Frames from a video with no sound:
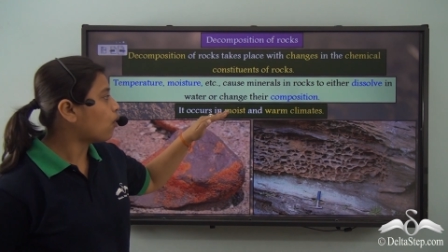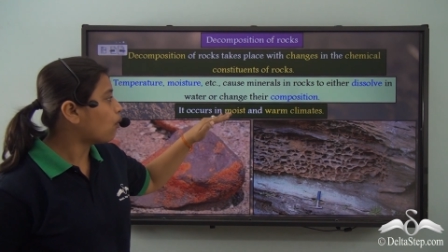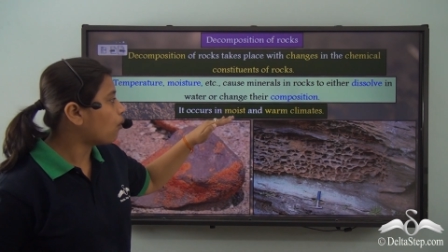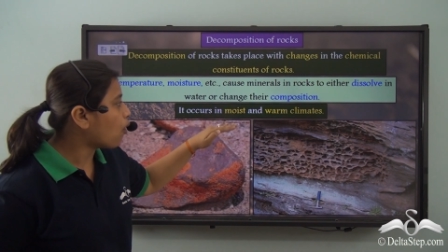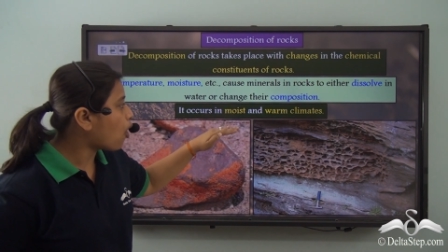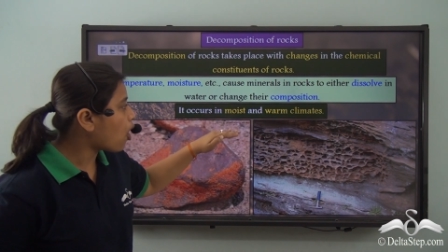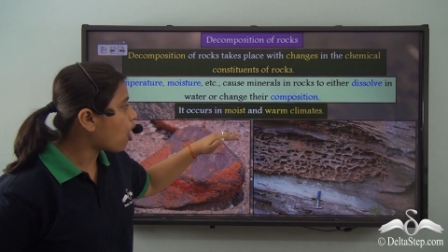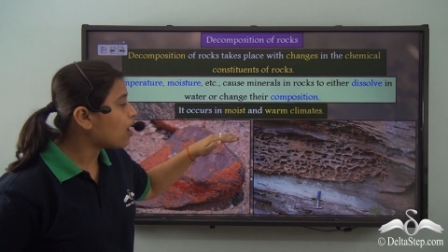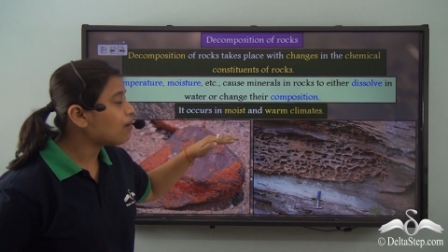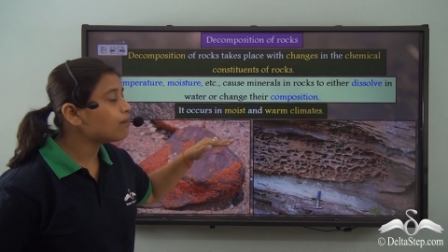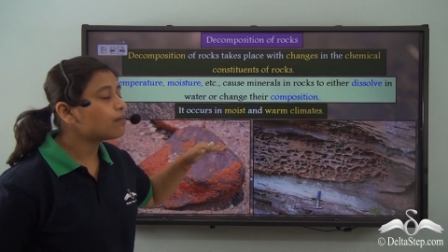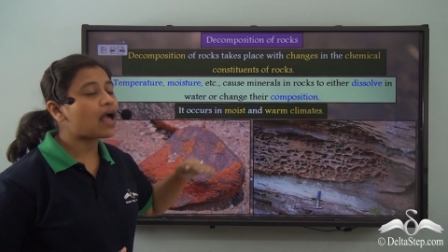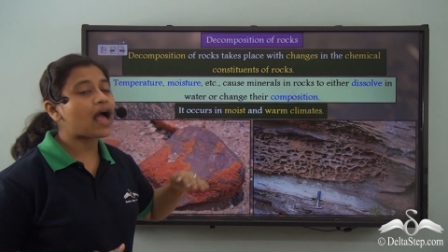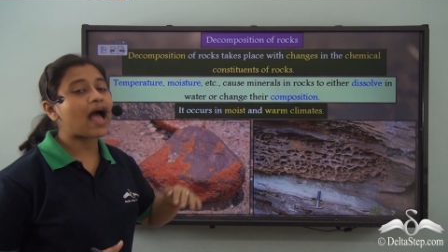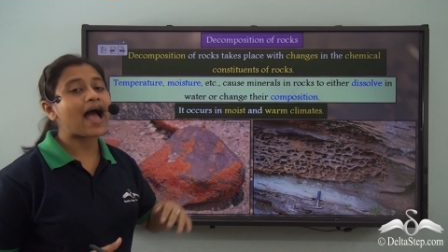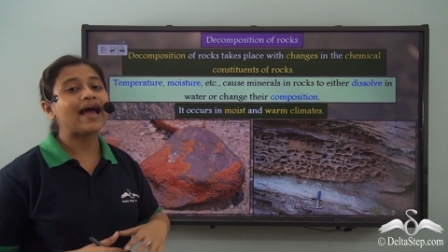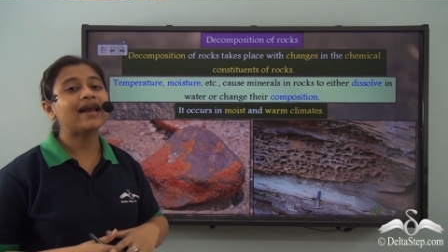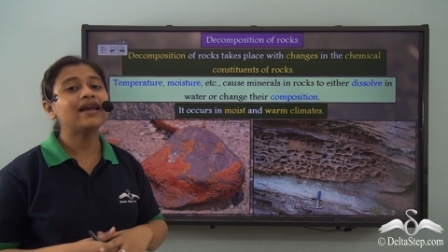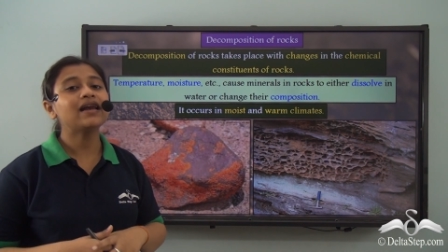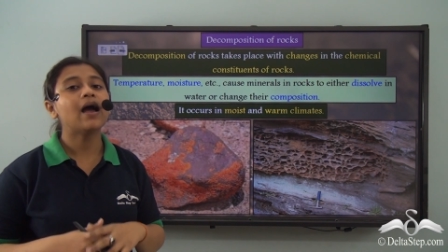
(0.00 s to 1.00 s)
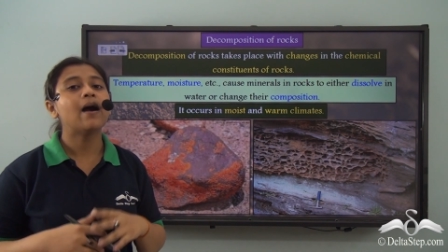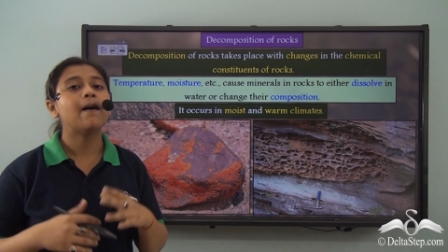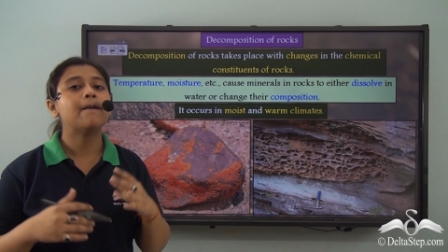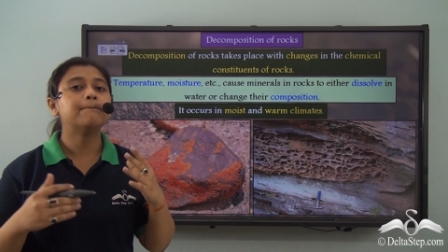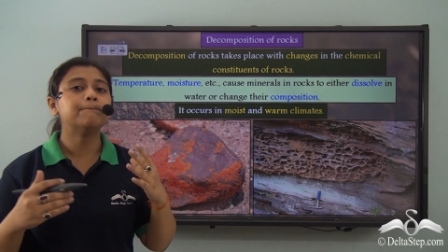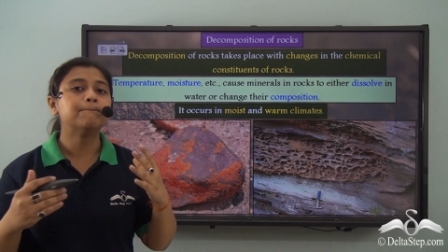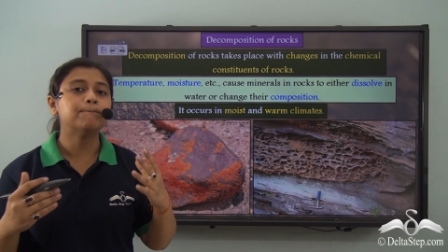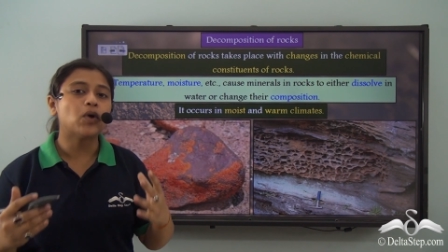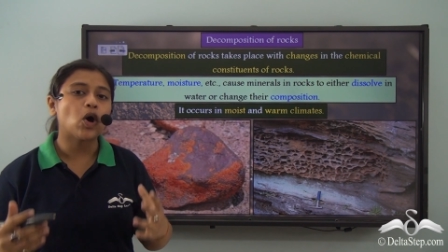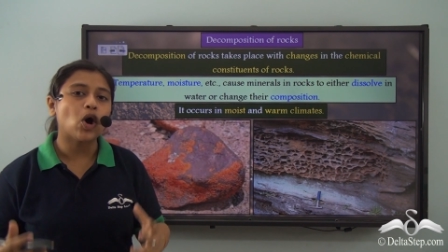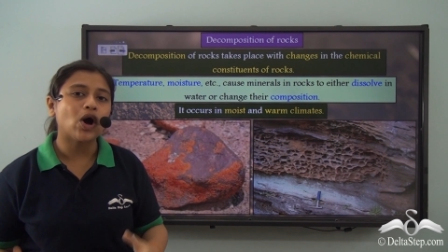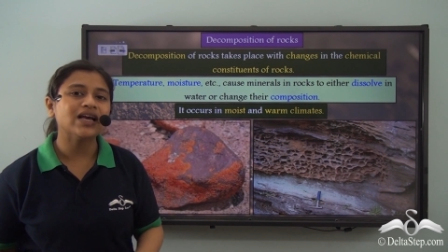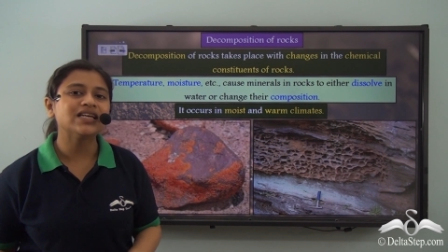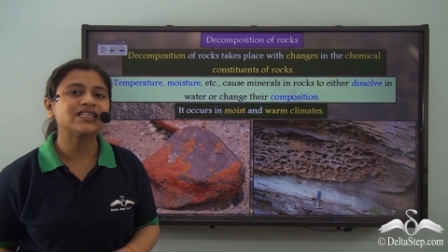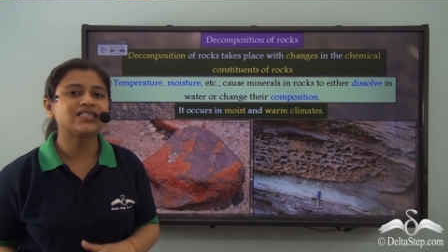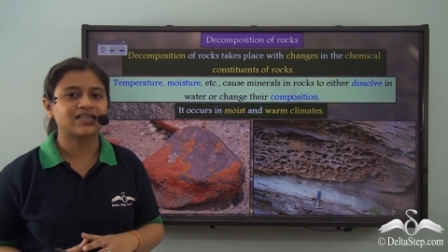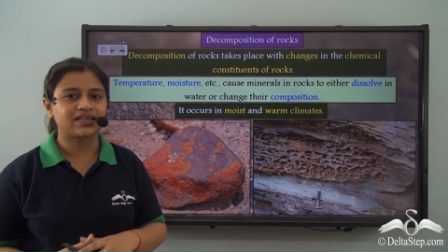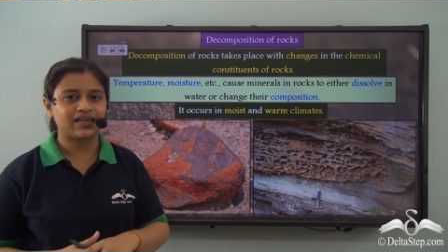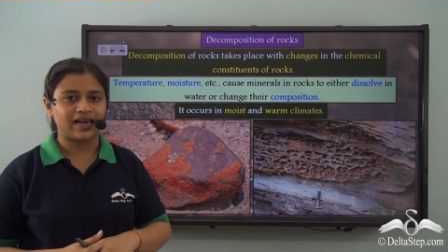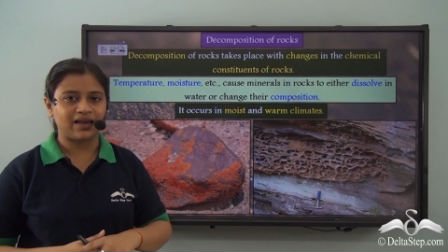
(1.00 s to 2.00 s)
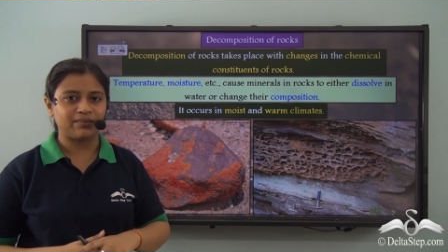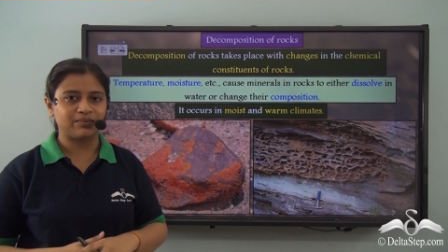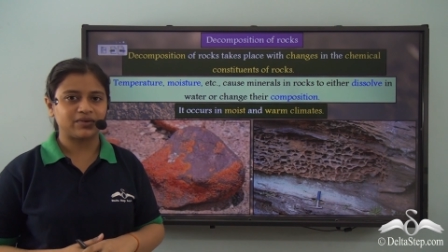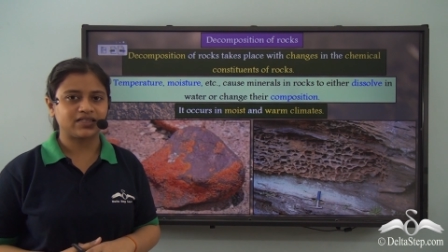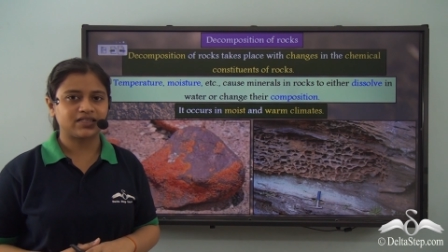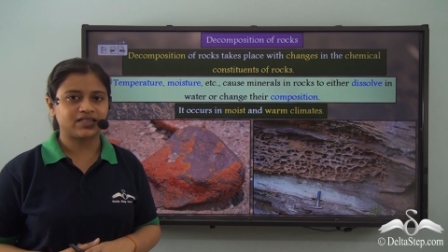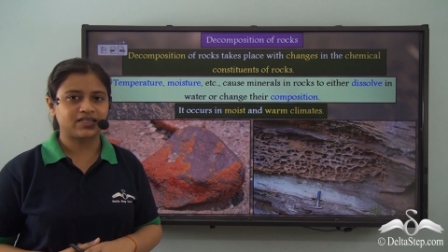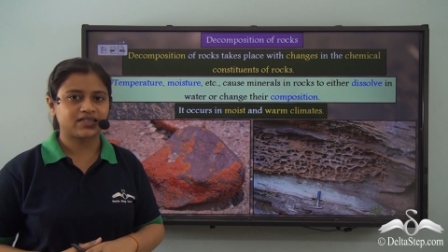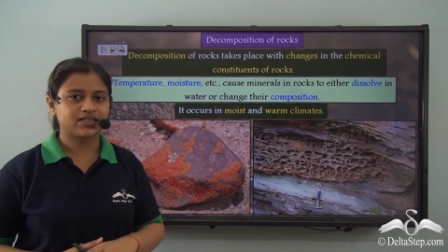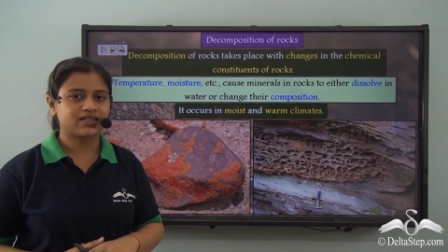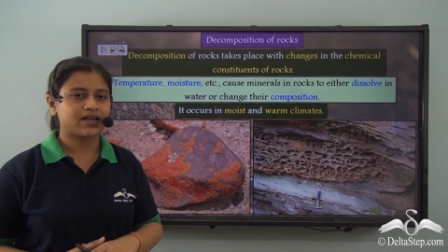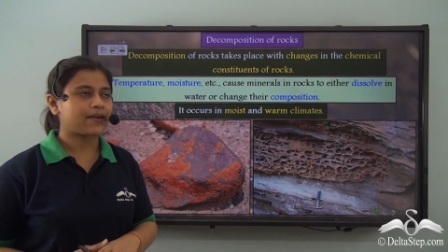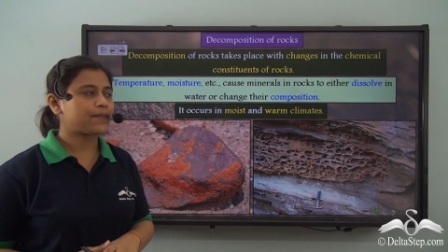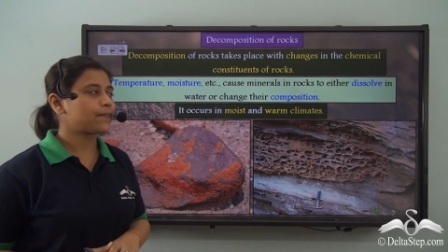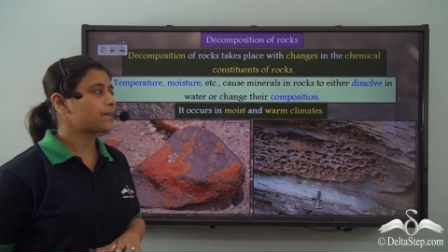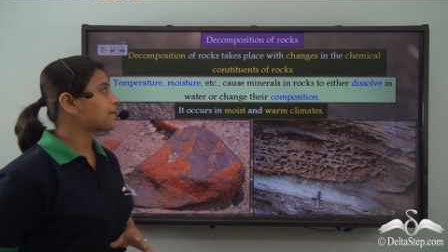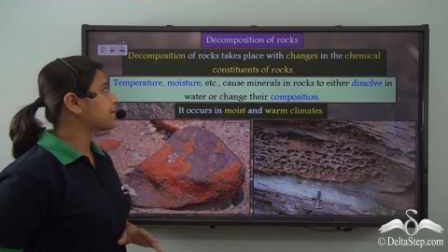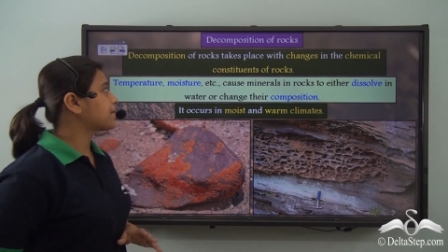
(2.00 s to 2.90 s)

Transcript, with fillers: warm and moist climates.